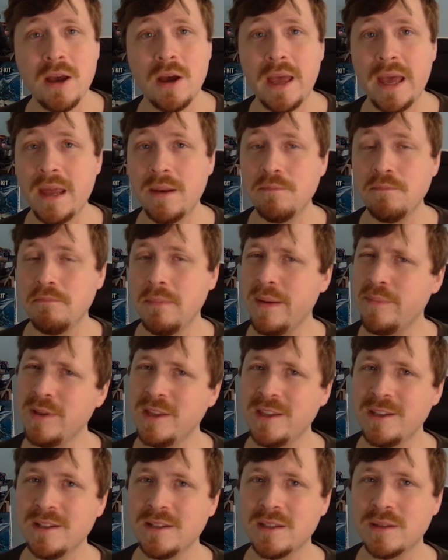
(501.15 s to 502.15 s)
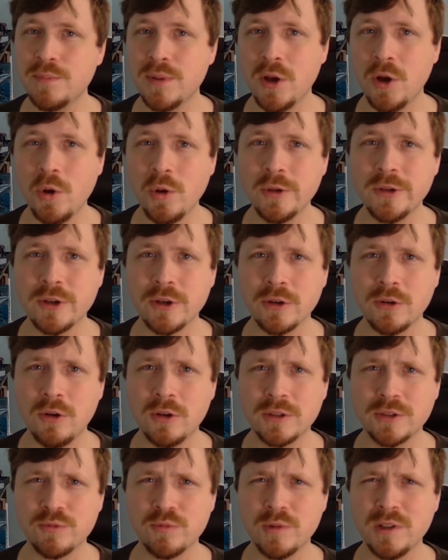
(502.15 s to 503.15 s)
and maybe this beholder
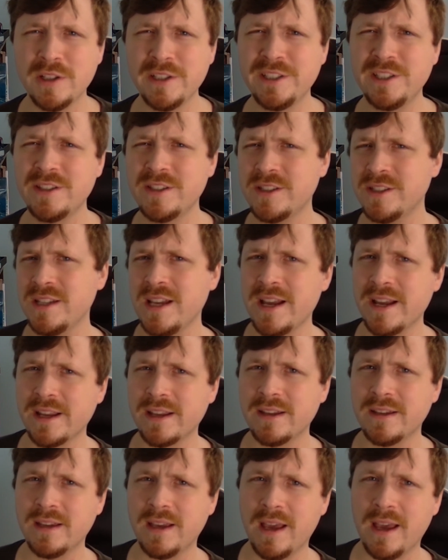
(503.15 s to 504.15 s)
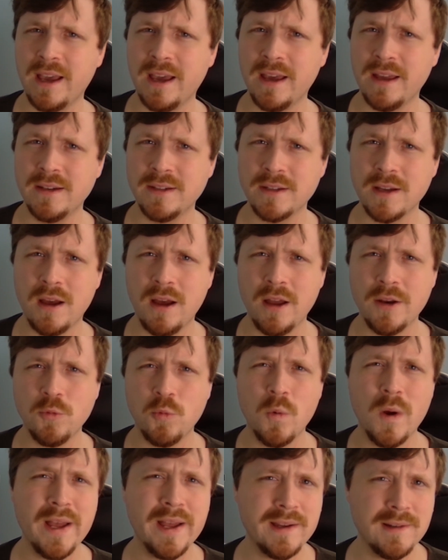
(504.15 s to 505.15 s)
looks really sick and
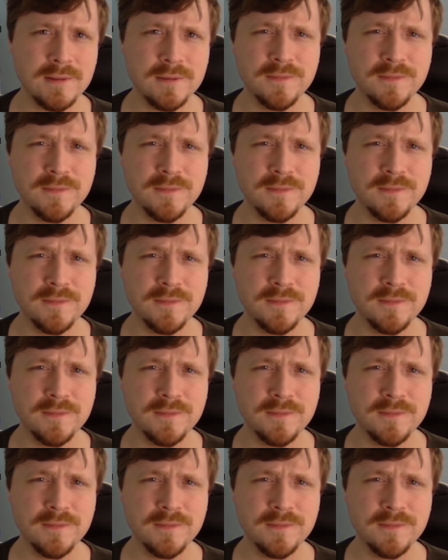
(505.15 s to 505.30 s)
unwell.